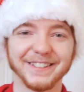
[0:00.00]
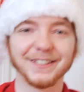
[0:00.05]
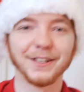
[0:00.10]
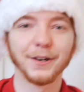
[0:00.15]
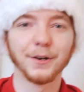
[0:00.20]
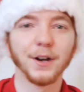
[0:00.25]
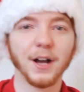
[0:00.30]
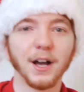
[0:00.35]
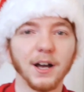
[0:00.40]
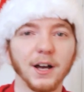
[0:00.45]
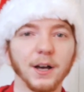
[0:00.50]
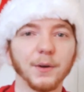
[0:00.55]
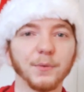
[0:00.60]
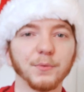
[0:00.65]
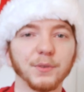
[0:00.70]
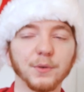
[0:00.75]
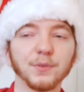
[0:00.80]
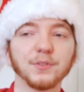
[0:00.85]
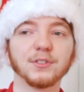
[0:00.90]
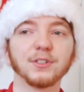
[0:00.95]
So
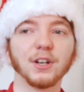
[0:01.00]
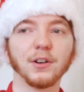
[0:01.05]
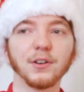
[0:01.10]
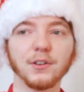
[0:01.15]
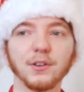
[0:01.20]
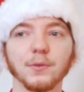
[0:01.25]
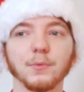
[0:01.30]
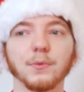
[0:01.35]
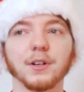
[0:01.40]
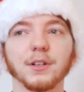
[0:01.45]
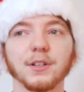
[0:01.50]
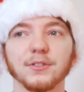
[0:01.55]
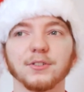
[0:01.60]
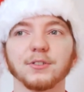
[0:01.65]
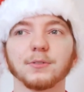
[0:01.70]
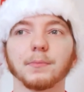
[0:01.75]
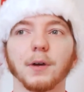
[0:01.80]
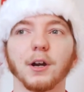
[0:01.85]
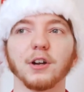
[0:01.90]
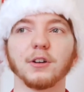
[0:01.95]
when I was younger, what
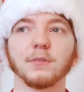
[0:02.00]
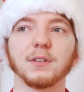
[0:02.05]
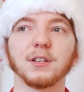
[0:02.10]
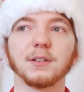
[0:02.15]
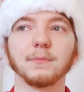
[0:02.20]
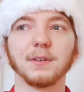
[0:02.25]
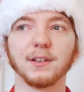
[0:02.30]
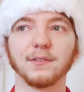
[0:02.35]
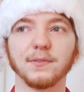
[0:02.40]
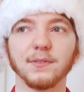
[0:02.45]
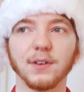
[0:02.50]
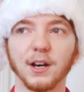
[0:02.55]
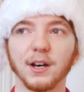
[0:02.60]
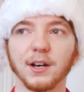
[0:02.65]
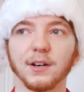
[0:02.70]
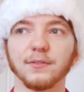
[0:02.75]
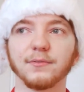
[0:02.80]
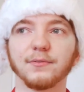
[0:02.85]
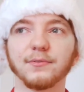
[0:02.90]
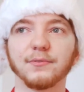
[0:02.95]
inspired me to make
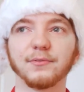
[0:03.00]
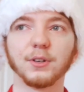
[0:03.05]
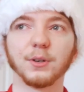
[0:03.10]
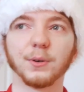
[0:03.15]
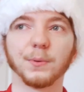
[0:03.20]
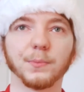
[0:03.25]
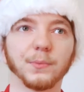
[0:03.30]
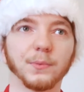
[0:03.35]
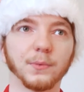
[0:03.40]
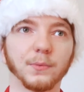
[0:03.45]
film